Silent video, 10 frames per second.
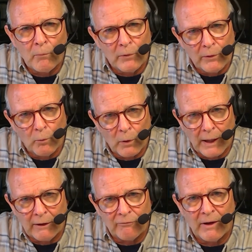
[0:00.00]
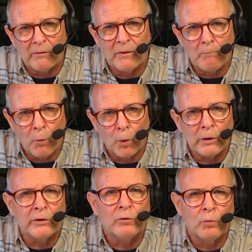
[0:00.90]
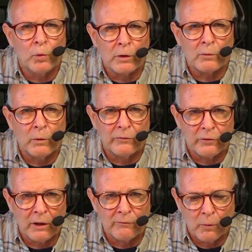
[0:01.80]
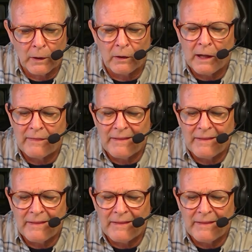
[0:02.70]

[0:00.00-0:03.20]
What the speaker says: what I have found, the more you work with software,